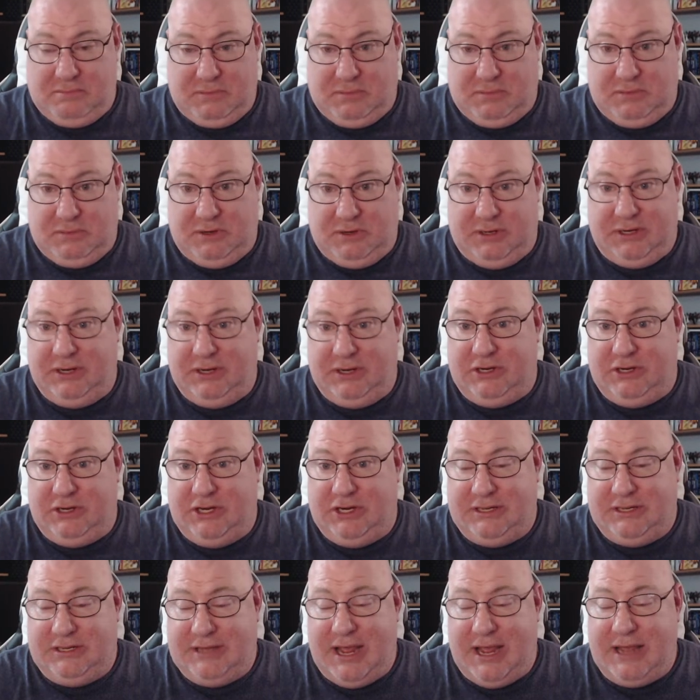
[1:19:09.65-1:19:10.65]
she
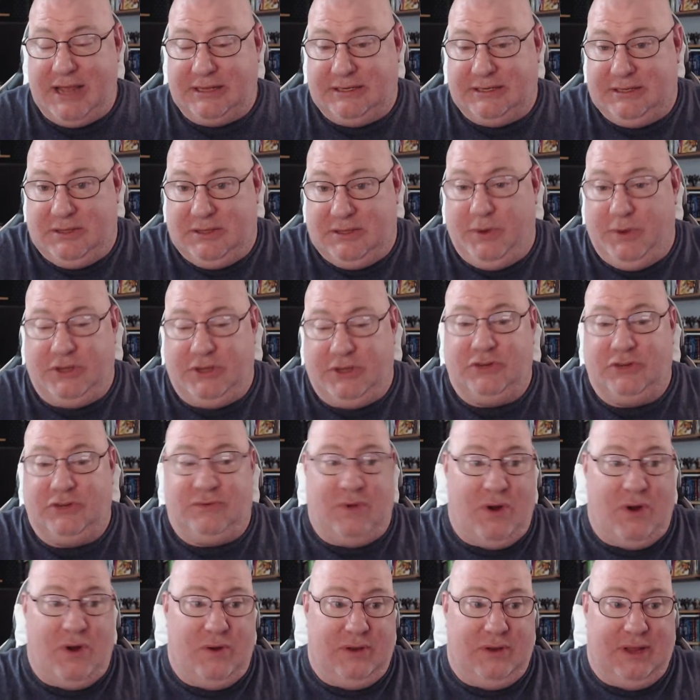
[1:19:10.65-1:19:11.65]
says, the Witch's
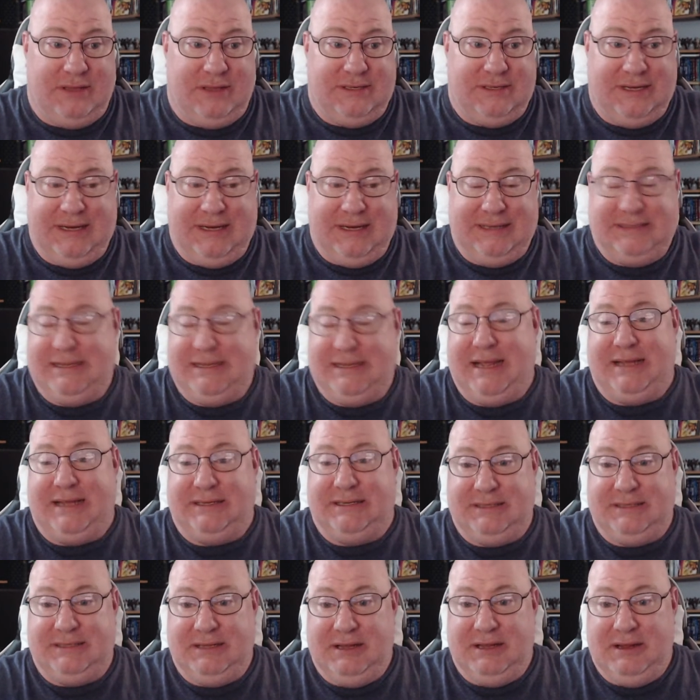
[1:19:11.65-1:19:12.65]
Road doesn't
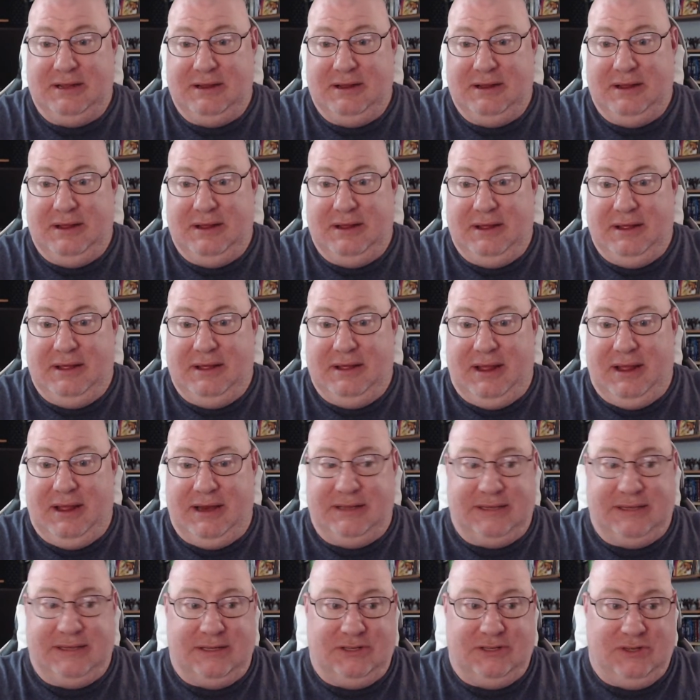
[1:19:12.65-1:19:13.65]
exist. And he
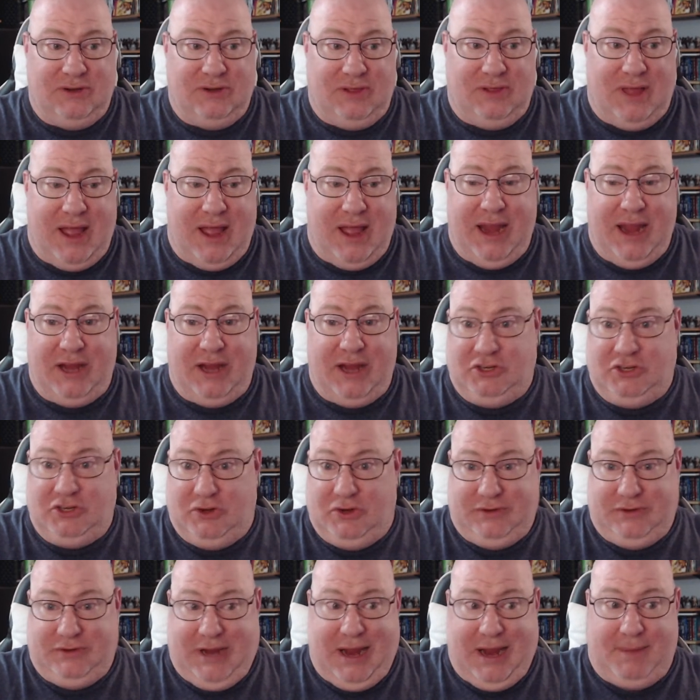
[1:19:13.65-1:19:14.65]
says, you're lying. And she
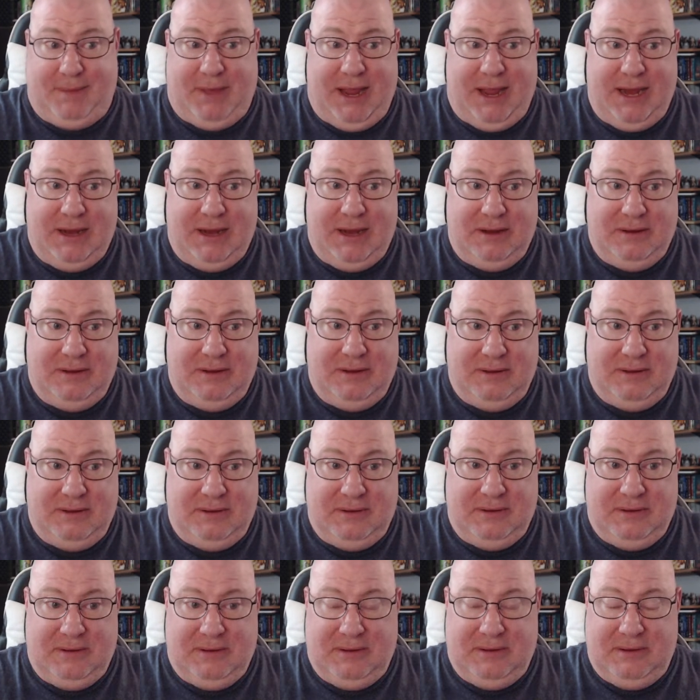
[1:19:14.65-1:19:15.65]
goes, am I?
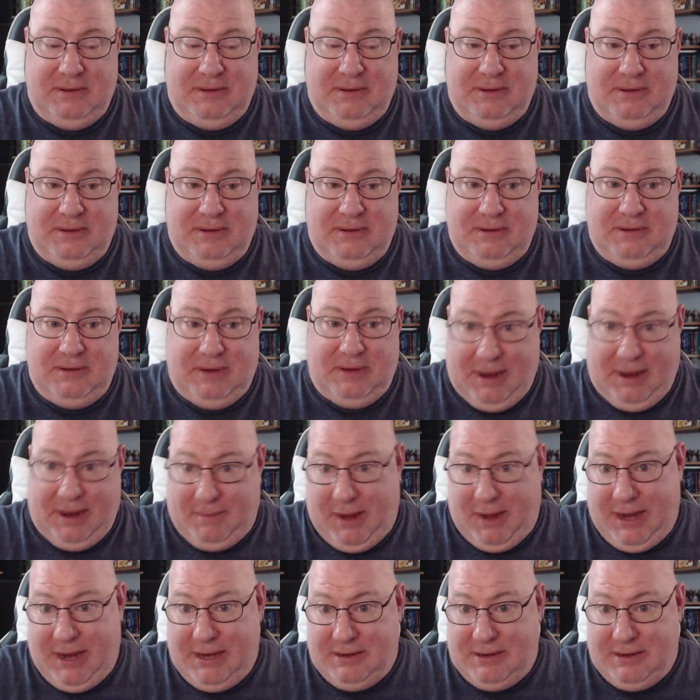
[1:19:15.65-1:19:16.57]
Am I?